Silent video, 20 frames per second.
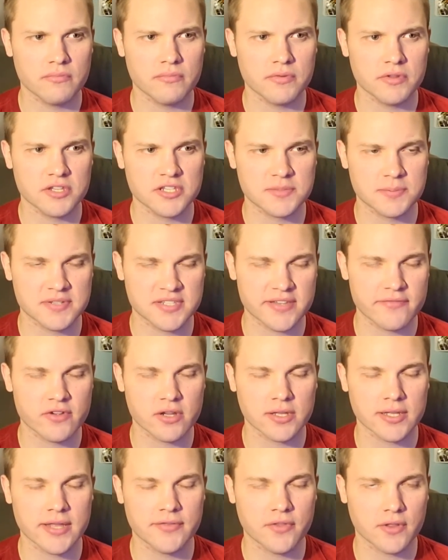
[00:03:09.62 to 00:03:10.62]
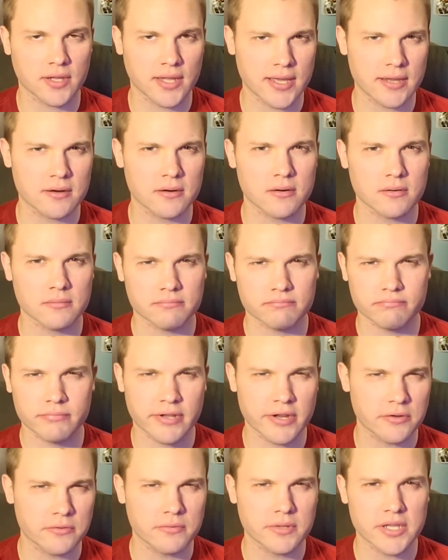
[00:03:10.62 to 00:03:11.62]
specifically in the later you
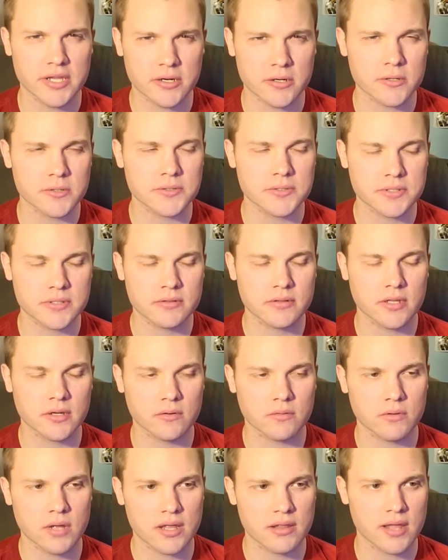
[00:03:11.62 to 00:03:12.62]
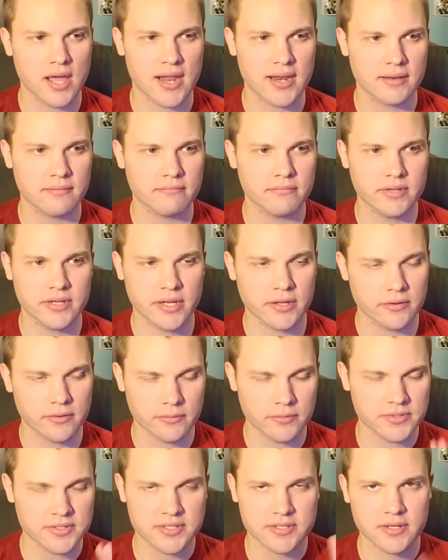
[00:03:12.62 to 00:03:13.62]
know years there i you know it
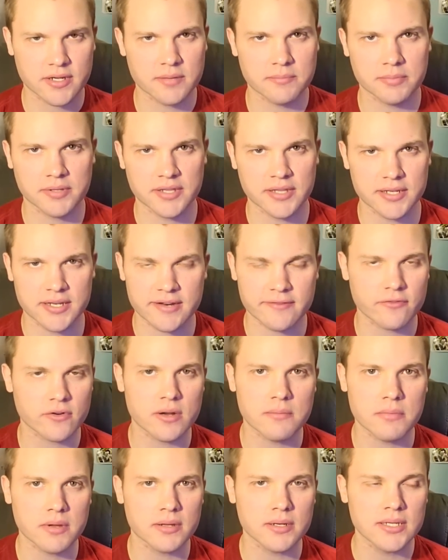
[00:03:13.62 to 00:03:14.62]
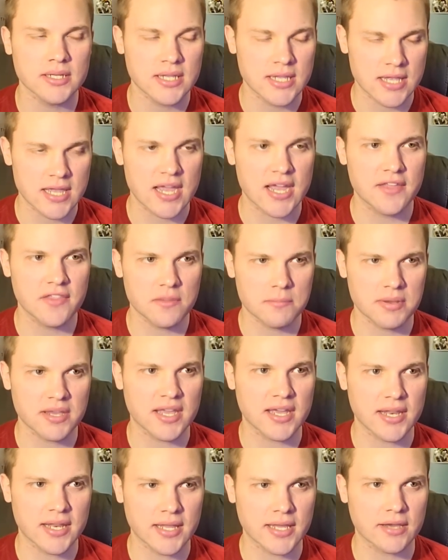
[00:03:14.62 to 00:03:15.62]
was completely different but in the
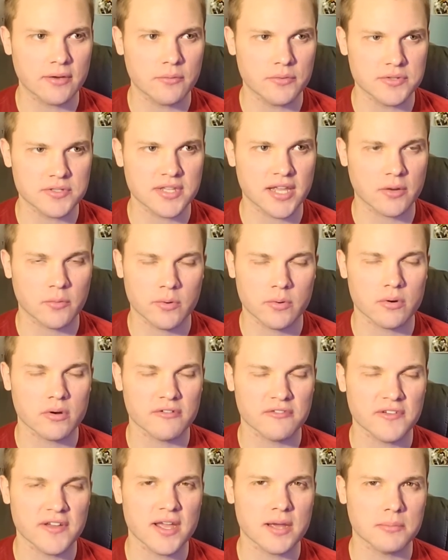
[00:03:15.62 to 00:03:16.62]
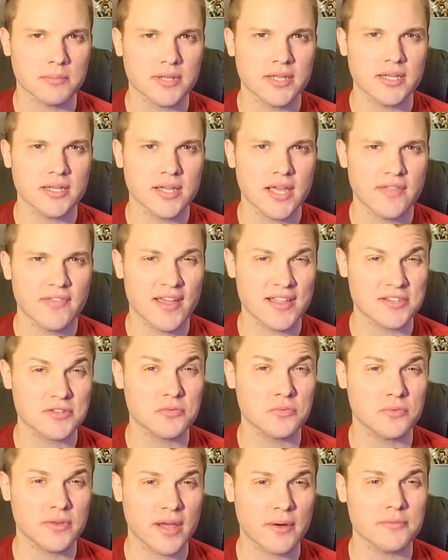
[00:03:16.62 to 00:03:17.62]
beginning it was like we were a family and that's
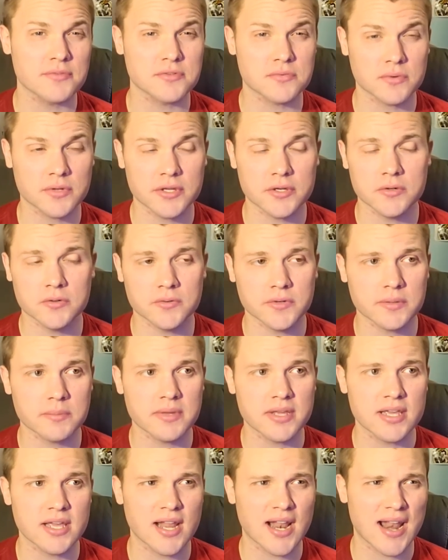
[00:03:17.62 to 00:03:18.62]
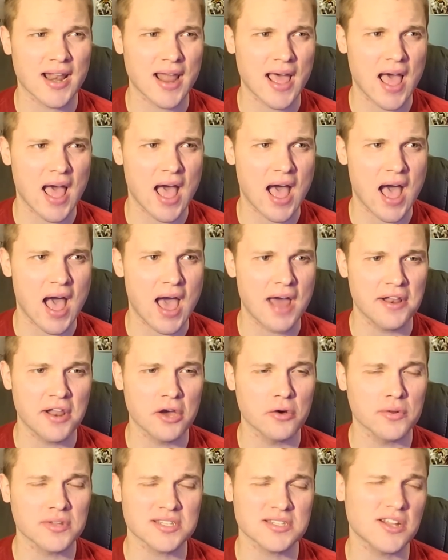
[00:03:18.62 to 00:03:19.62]
that was really cool to me and i
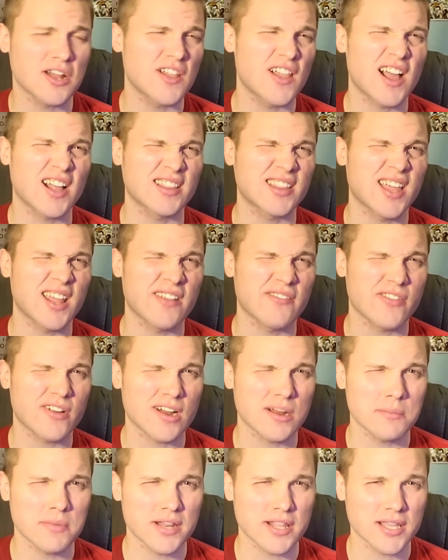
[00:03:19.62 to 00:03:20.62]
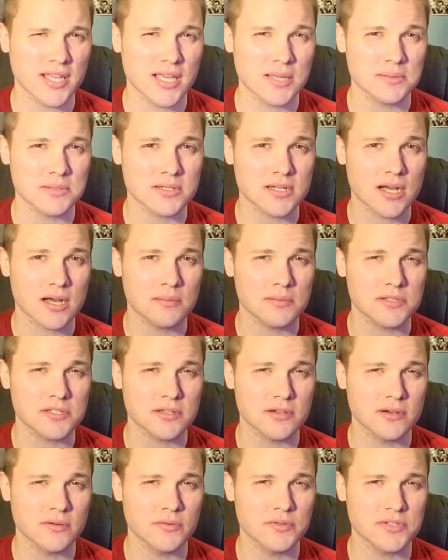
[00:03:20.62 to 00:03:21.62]
know it's not like that at very many game stops
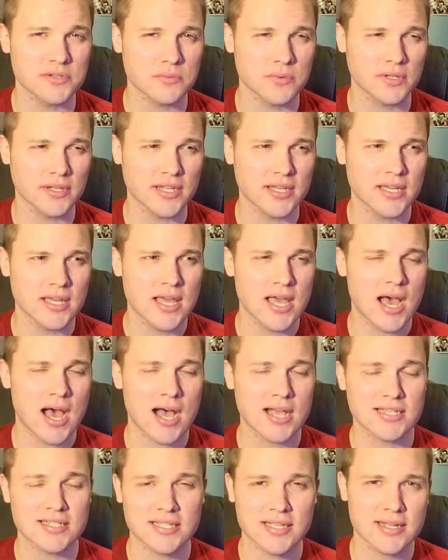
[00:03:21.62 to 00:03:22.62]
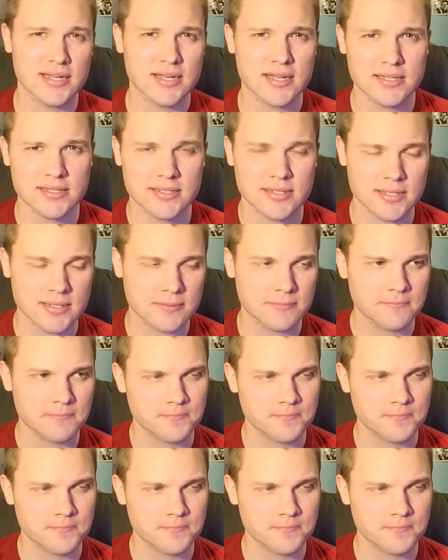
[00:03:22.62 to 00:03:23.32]
so it was a really isolated incident